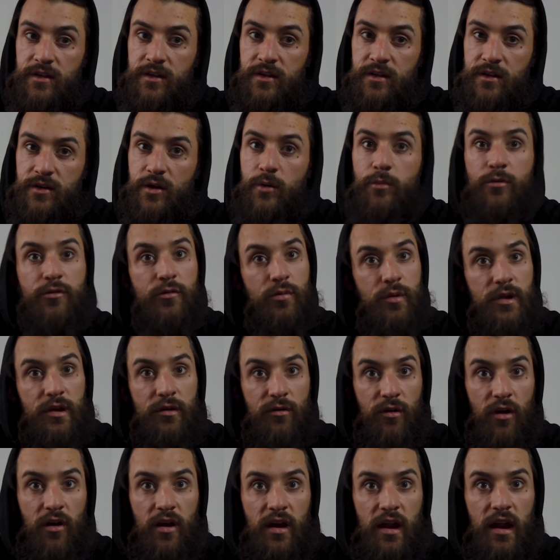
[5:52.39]
caught between a
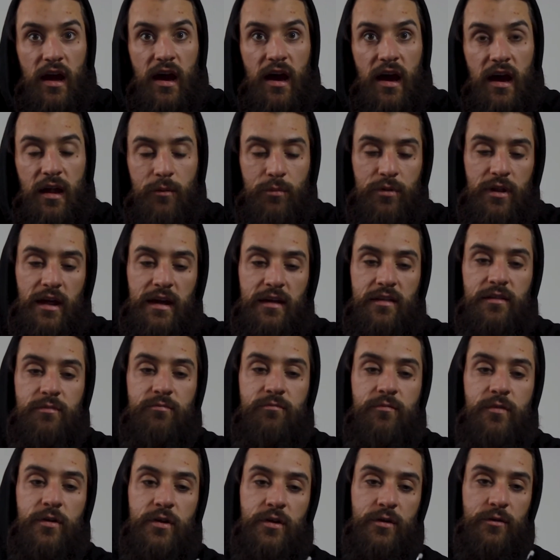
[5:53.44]
rock and a hard place,
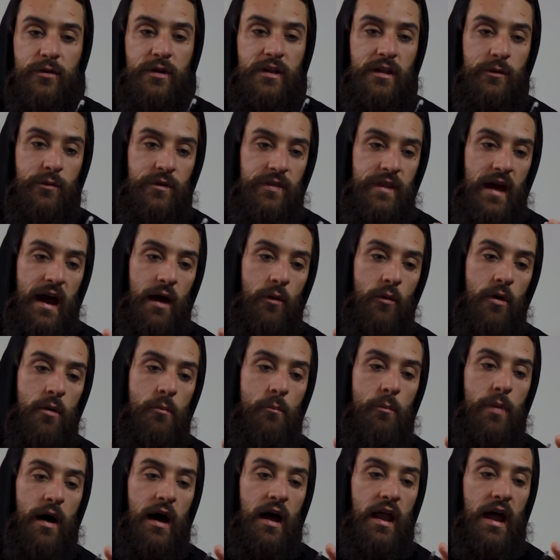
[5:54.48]
really, with that
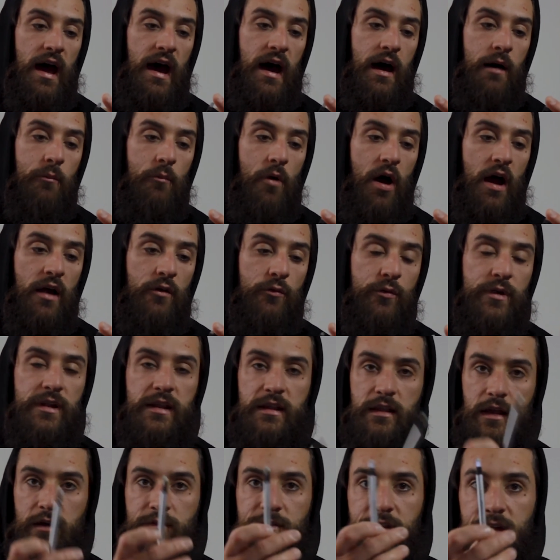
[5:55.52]
one. But I
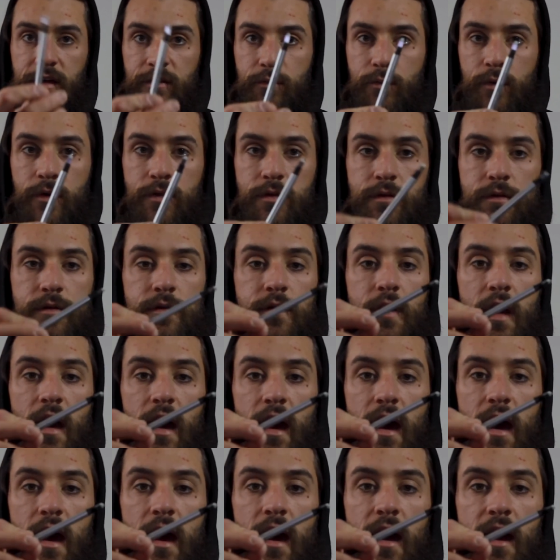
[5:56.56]
really love these ones.
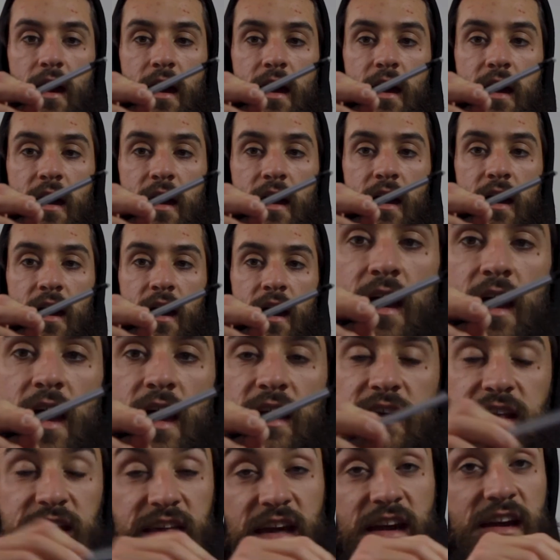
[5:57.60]

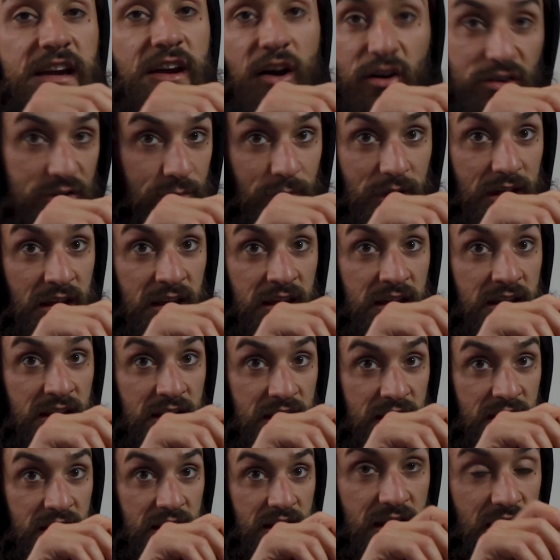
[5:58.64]
You got me.
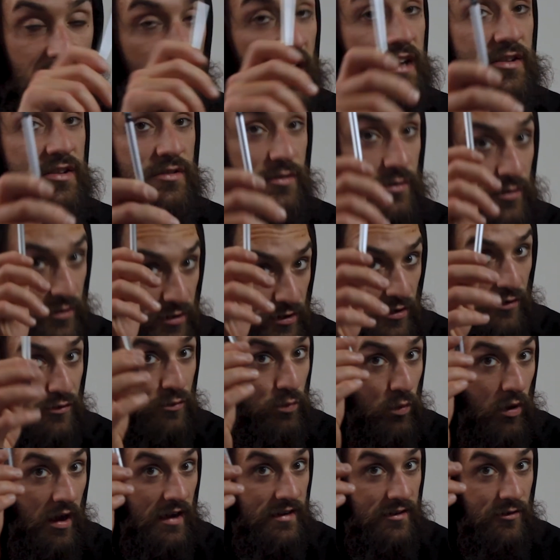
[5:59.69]
I do use
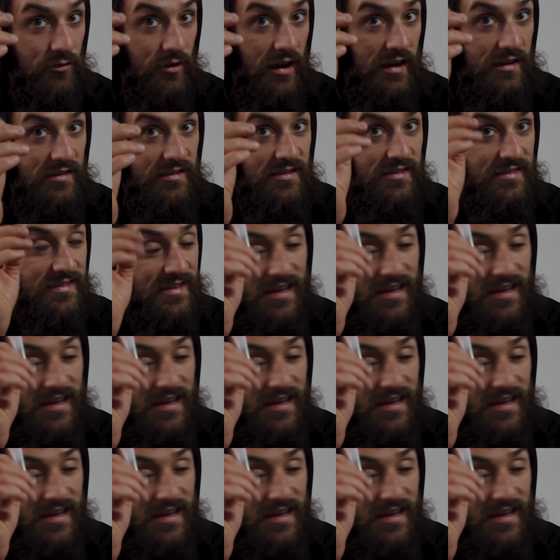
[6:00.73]
white erasers.